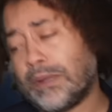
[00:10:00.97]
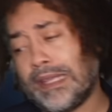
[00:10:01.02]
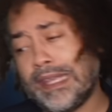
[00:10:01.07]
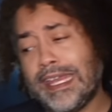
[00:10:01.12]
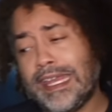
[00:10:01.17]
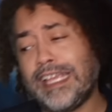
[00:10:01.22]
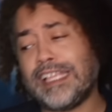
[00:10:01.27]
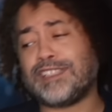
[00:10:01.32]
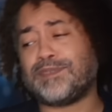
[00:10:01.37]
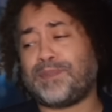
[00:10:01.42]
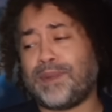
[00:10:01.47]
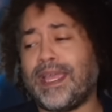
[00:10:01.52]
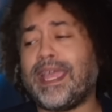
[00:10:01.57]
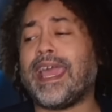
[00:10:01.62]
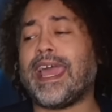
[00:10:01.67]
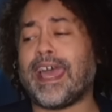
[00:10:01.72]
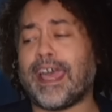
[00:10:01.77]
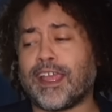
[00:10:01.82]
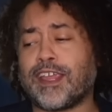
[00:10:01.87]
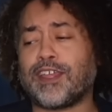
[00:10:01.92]
please be
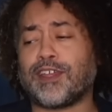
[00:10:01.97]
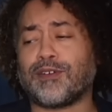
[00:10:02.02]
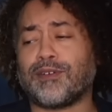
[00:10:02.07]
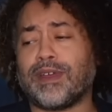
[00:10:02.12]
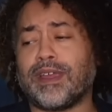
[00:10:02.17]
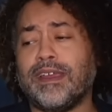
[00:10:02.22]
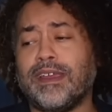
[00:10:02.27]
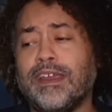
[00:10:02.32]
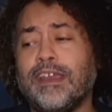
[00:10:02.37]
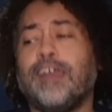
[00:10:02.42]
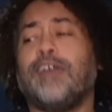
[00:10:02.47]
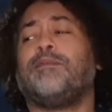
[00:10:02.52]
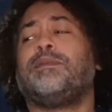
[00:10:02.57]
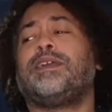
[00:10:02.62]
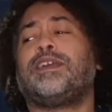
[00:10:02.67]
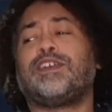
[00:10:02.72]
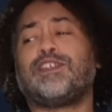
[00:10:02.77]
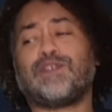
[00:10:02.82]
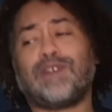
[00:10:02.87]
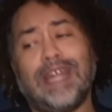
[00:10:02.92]
accurate,
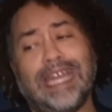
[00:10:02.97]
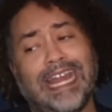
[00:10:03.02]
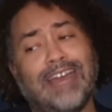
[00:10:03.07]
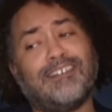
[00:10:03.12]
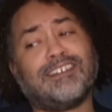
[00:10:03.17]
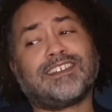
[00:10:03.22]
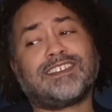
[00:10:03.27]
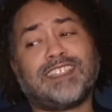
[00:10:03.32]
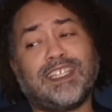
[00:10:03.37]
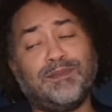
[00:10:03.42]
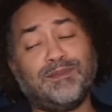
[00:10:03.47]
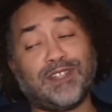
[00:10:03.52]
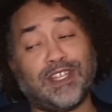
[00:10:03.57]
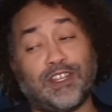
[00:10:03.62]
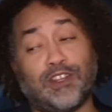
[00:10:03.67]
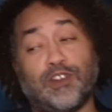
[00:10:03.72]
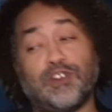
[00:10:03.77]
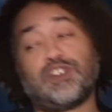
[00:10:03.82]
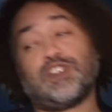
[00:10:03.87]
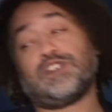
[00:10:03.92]
because right now it seems
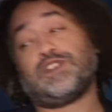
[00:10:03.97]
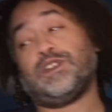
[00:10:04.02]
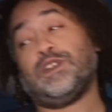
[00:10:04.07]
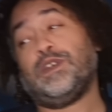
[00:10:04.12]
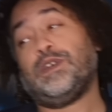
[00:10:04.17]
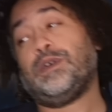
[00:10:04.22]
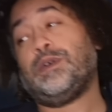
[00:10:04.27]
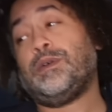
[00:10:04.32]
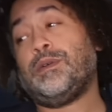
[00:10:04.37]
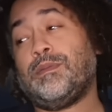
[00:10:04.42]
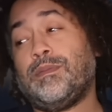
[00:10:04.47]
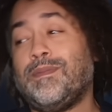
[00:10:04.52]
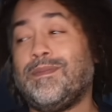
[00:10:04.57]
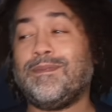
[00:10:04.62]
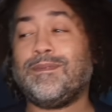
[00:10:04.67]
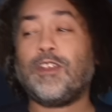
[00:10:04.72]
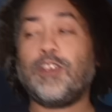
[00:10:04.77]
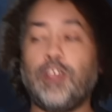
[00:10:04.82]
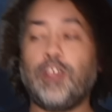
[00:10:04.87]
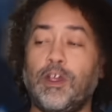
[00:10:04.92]
like you're just
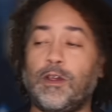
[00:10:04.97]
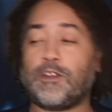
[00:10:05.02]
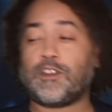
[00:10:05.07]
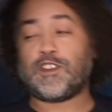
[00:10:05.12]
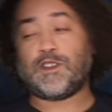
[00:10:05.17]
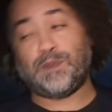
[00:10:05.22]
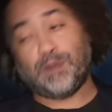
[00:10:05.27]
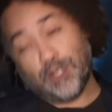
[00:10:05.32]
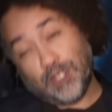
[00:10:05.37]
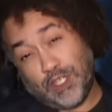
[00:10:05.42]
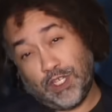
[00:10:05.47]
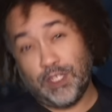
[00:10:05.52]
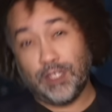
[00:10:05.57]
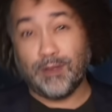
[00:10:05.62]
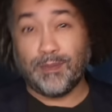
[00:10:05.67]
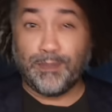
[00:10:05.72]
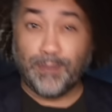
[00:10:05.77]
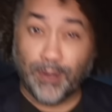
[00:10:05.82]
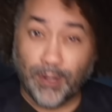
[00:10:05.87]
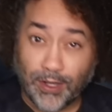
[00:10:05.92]
pushing the
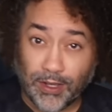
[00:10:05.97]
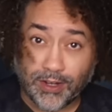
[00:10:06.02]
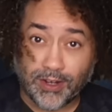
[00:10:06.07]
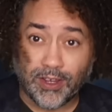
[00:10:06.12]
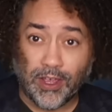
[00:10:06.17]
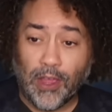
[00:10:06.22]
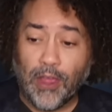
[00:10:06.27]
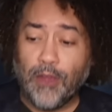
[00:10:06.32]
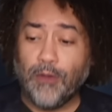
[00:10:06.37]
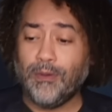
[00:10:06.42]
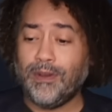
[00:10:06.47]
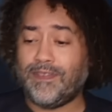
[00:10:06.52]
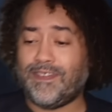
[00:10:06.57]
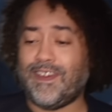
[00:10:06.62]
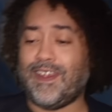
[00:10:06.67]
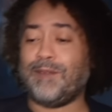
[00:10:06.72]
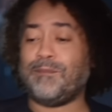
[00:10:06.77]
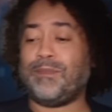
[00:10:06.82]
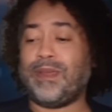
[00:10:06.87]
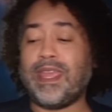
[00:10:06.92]
book with
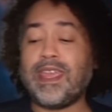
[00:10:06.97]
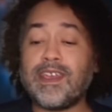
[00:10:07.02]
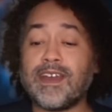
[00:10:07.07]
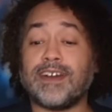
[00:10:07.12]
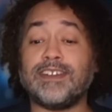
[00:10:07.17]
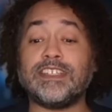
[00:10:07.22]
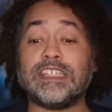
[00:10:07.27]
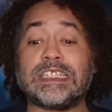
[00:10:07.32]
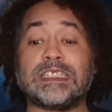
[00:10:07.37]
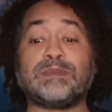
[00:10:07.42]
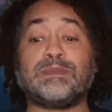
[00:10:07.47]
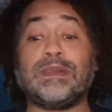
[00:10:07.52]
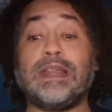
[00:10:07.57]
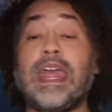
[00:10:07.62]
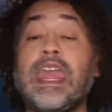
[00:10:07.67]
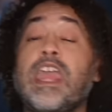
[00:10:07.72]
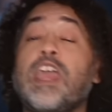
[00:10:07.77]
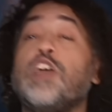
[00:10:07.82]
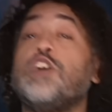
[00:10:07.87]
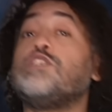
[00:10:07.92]
it being on
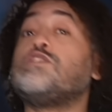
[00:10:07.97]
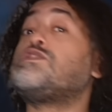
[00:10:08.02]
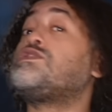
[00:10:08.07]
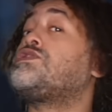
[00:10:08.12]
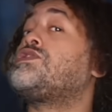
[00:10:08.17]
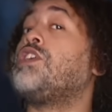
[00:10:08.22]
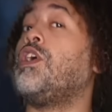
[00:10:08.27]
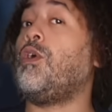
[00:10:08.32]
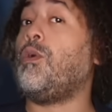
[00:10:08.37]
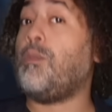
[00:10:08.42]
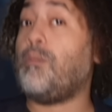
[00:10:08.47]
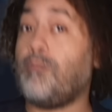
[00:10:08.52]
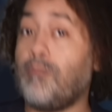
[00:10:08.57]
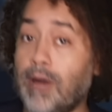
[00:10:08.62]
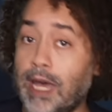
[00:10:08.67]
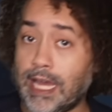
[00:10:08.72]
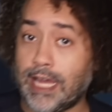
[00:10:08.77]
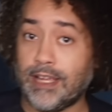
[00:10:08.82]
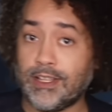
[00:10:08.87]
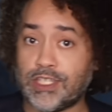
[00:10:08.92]
display so
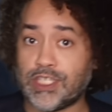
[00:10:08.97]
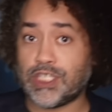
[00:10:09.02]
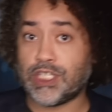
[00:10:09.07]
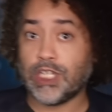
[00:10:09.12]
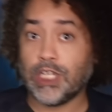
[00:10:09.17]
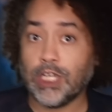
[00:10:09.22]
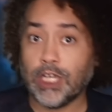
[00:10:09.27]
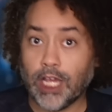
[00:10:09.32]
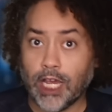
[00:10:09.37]
much.